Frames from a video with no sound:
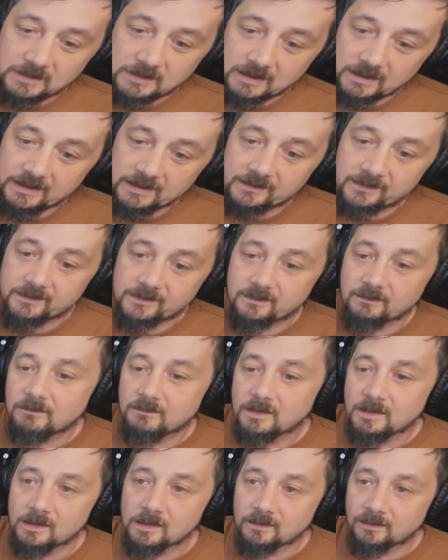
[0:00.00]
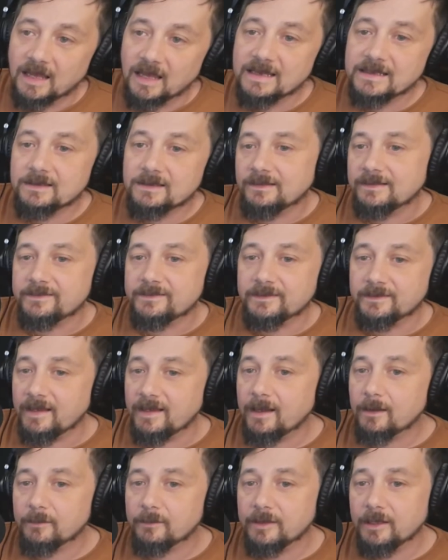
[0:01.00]
It's a likely
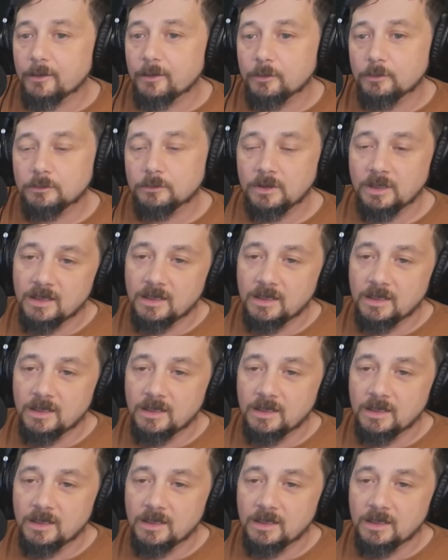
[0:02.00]
scenario.